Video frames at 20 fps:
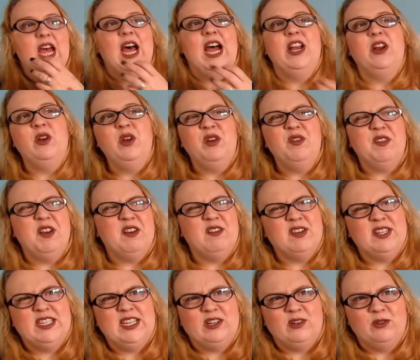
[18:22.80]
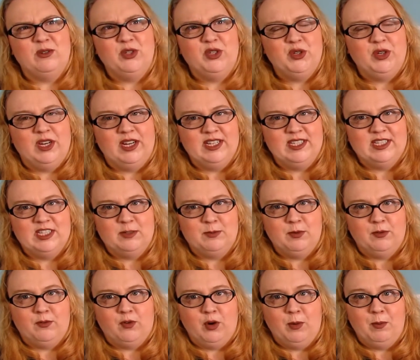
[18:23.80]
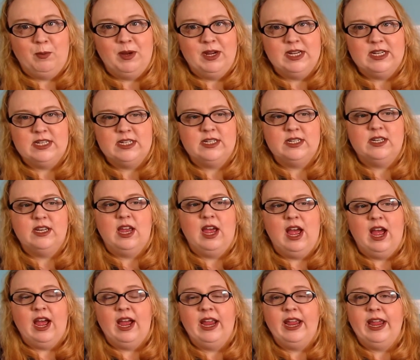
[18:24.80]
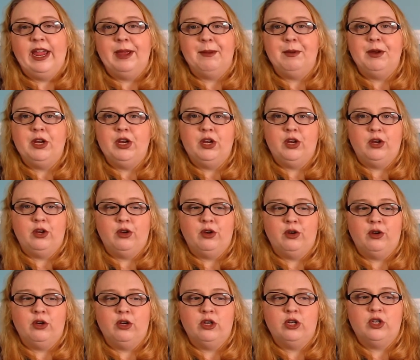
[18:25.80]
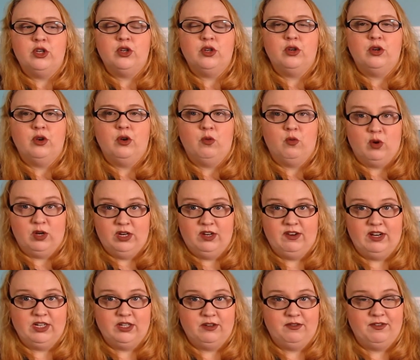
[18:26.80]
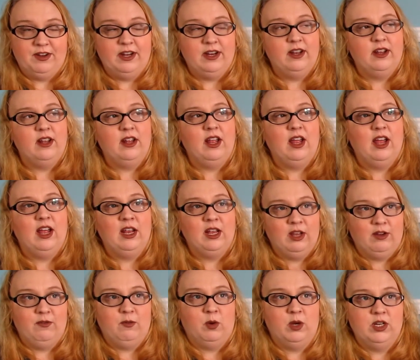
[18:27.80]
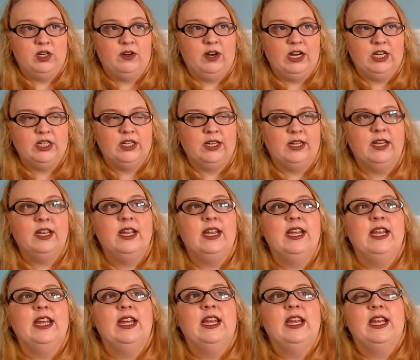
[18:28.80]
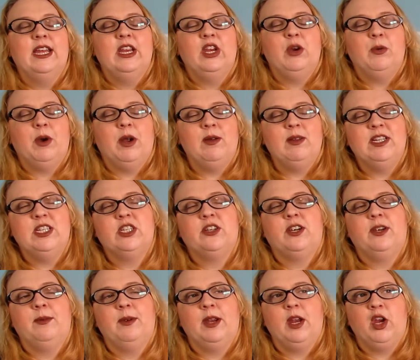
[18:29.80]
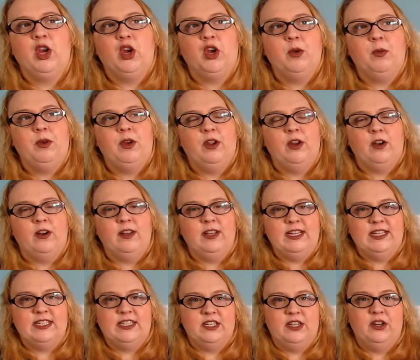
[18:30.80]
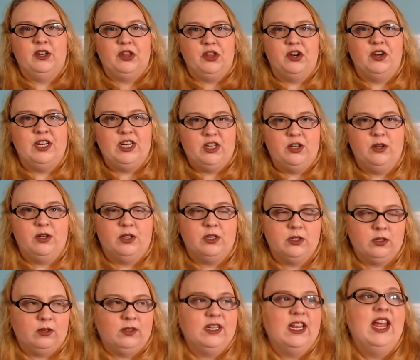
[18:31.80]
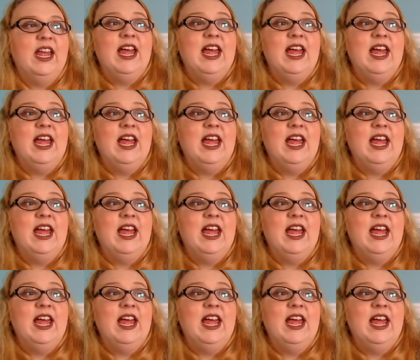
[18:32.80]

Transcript: I don't know if I ever told you guys this before, but I am a huge One Direction fan. I love One Direction. You're probably screaming at your computer, Lisa, you're 32 years old.